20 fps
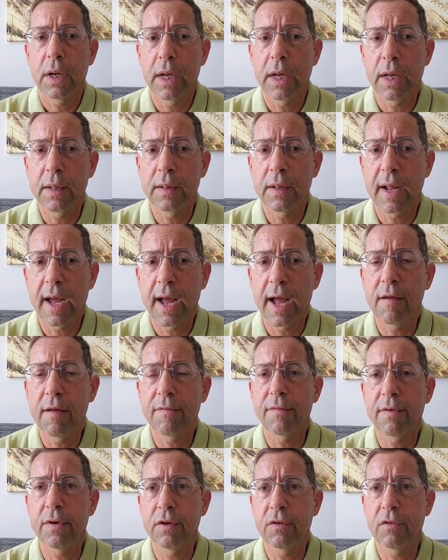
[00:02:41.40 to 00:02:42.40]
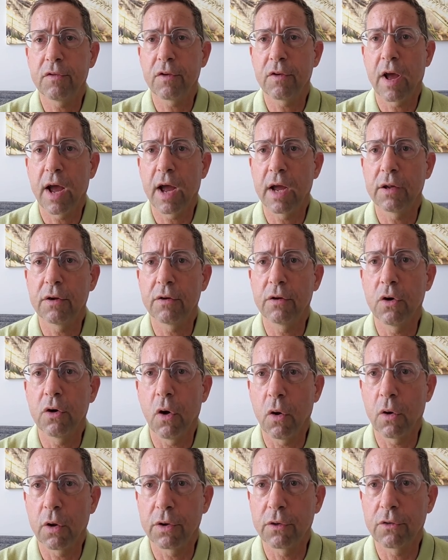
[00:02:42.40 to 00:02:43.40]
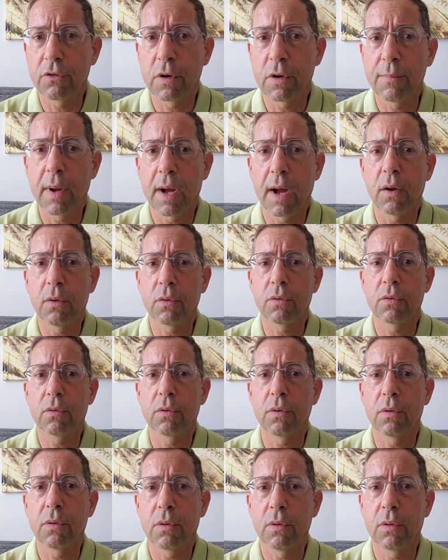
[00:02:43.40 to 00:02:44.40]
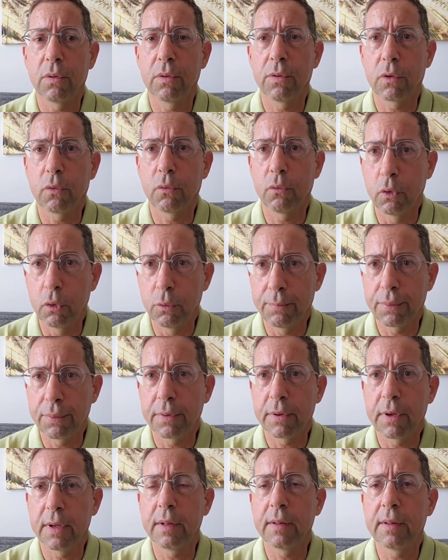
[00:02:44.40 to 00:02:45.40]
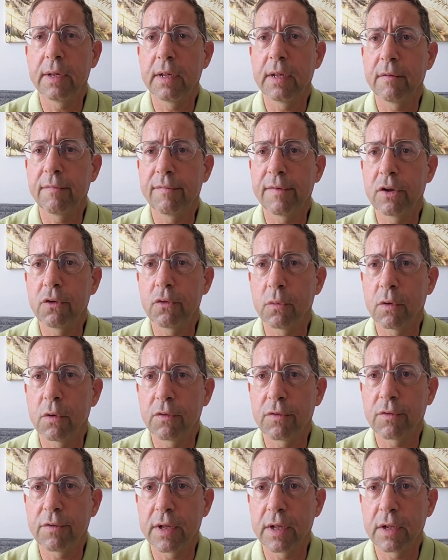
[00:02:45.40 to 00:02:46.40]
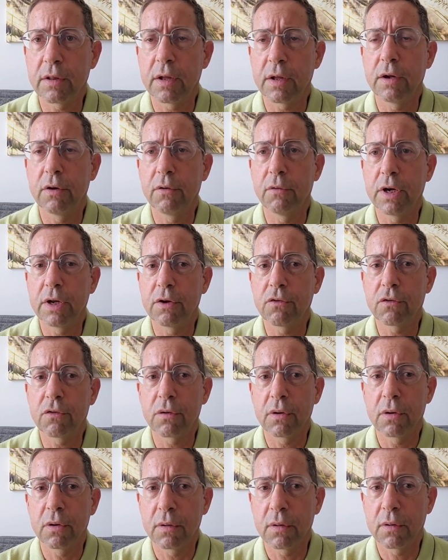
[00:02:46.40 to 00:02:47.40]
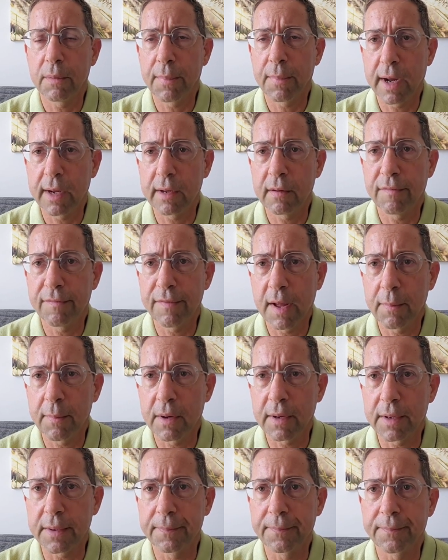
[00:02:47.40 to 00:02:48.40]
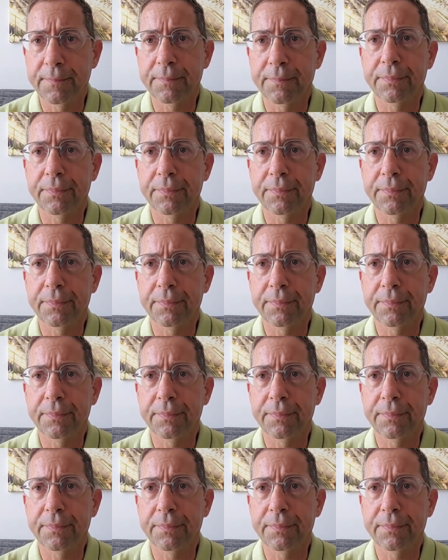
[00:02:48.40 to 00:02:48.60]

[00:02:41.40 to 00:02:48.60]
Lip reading: and that I have insider knowledge about the group and the individuals that enriched the Biden family.